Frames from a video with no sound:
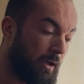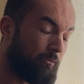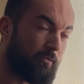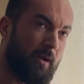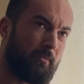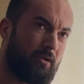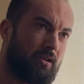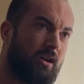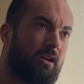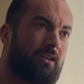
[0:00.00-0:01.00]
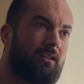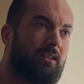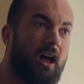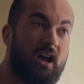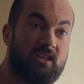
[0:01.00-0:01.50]
I remember
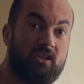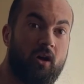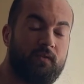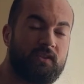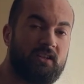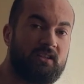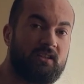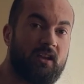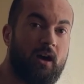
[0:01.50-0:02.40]
last off season